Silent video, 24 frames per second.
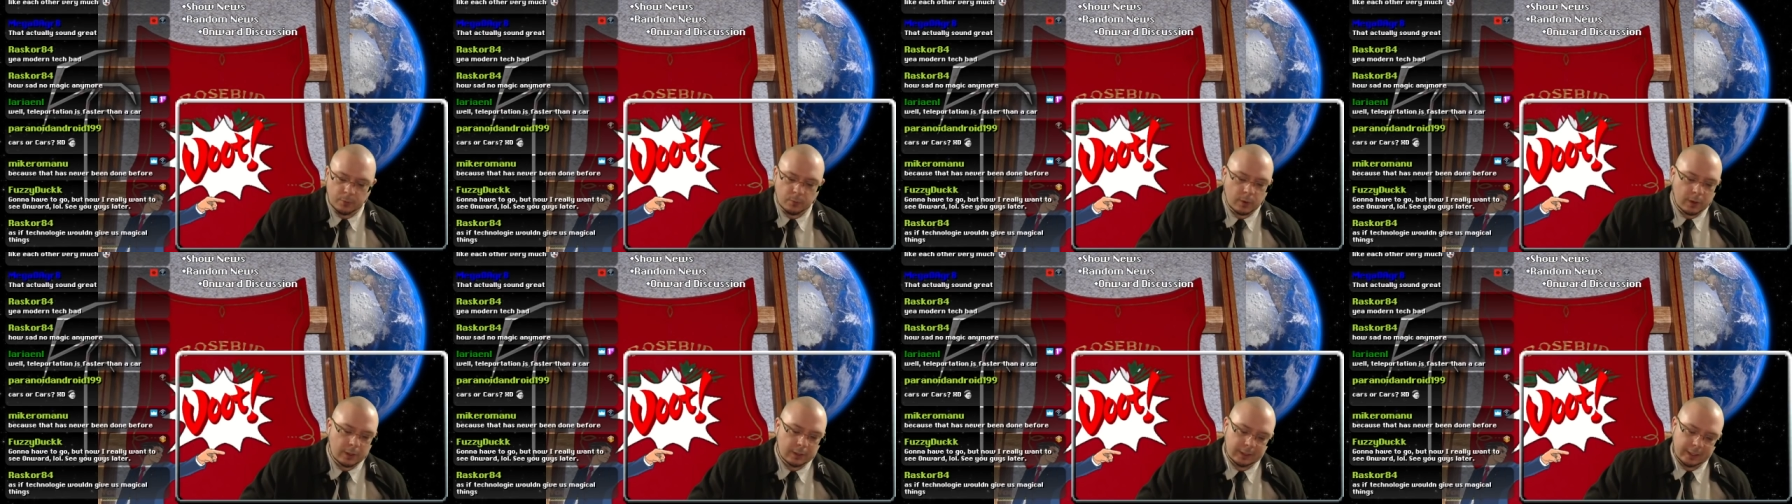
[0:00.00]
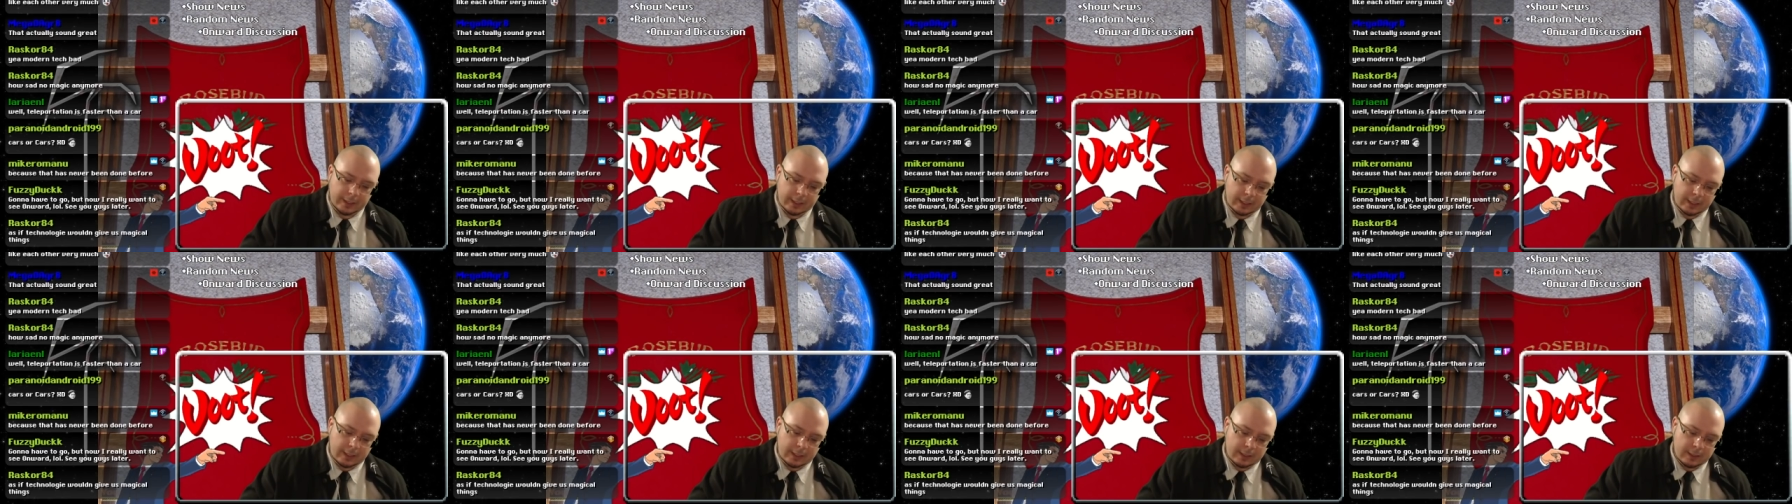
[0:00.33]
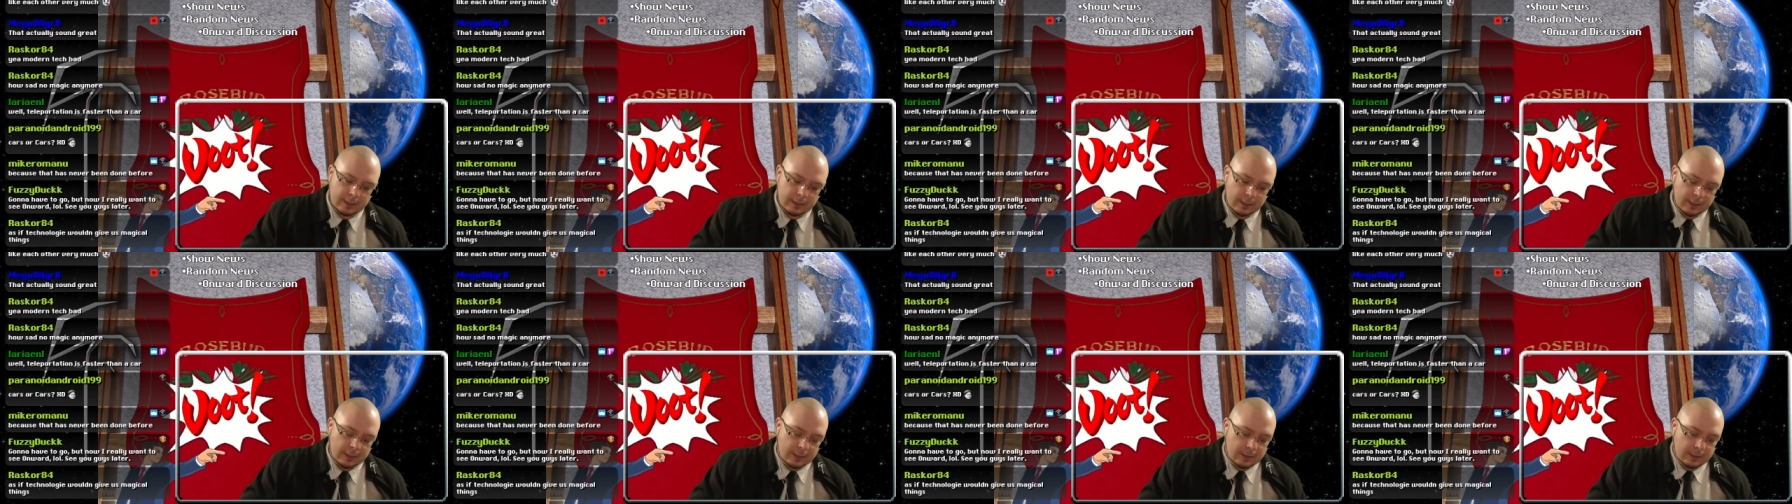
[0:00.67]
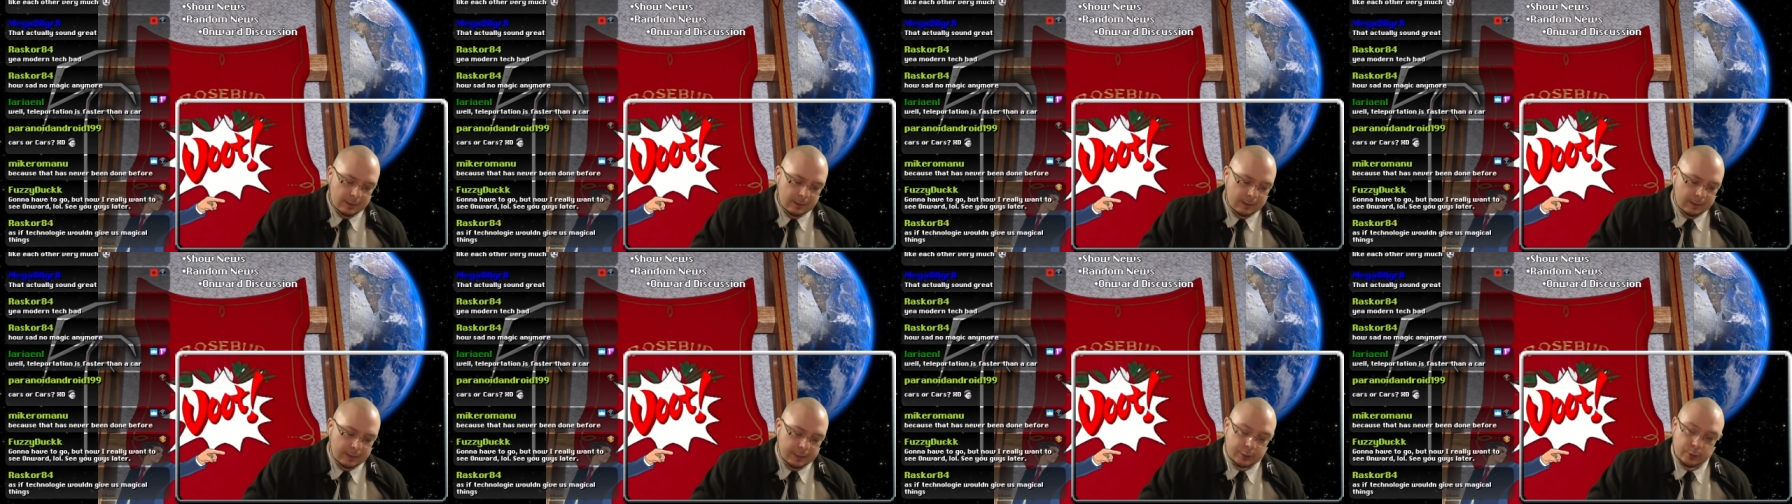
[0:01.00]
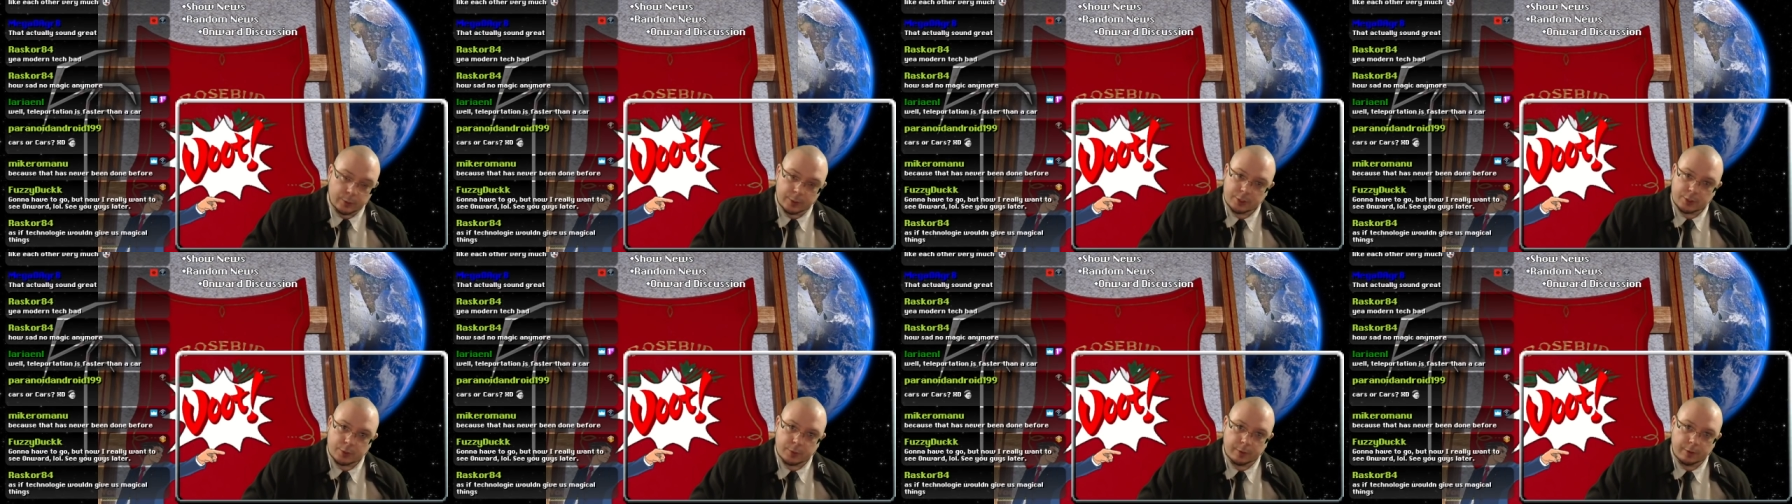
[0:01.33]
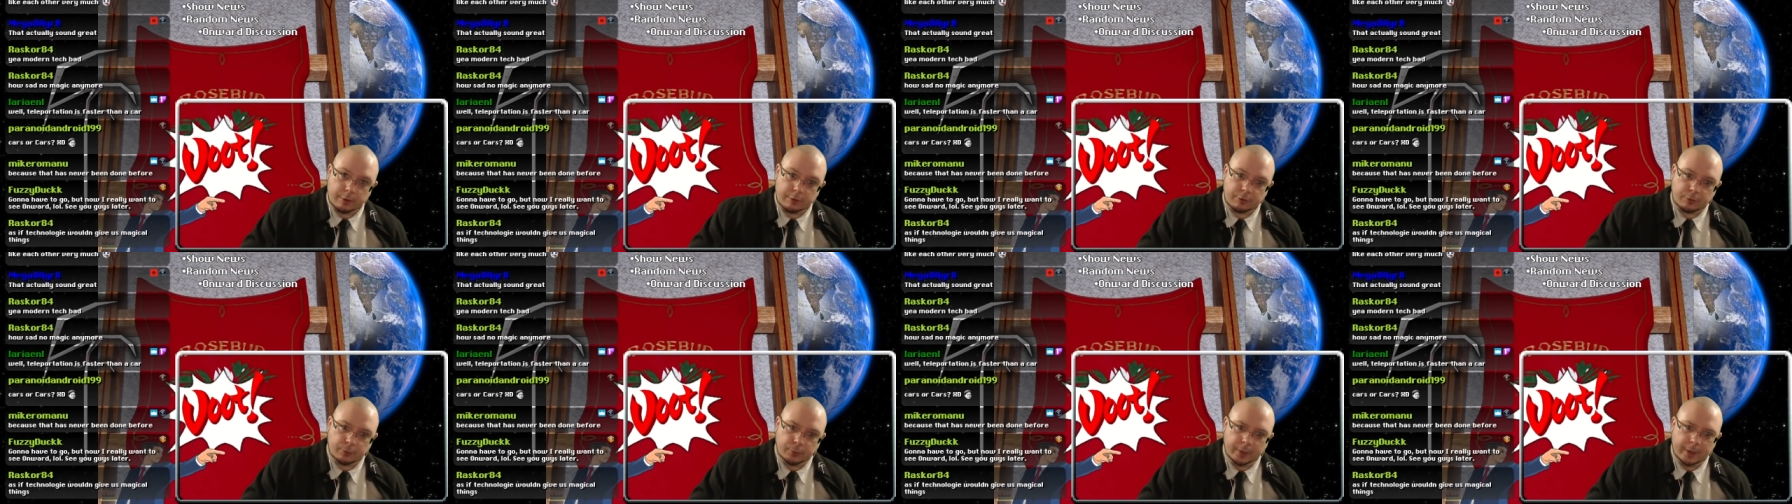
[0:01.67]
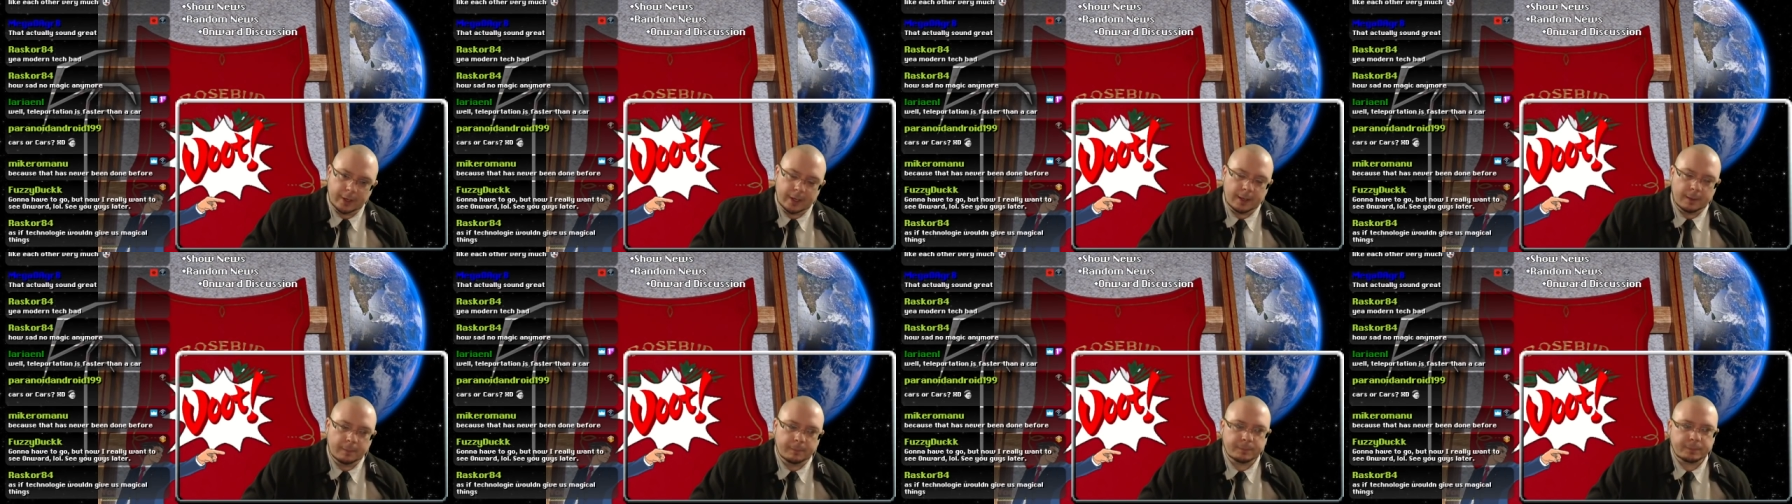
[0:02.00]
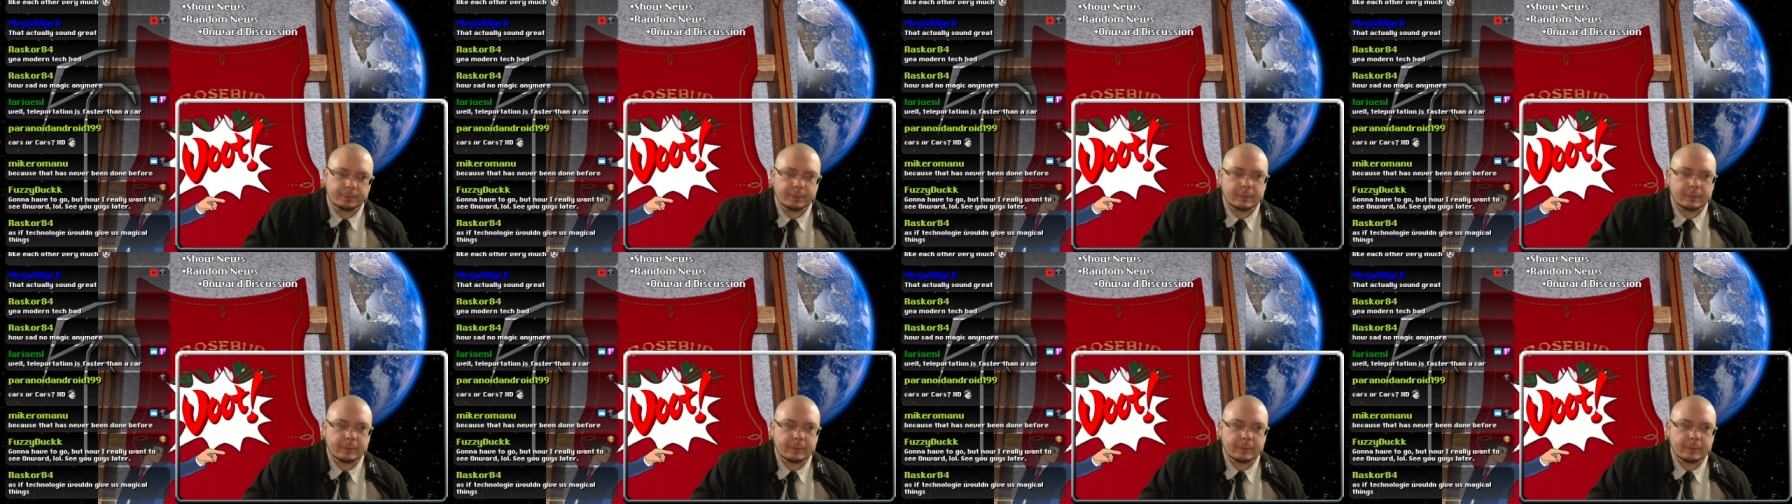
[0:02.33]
WALL-E, Toy Story 3.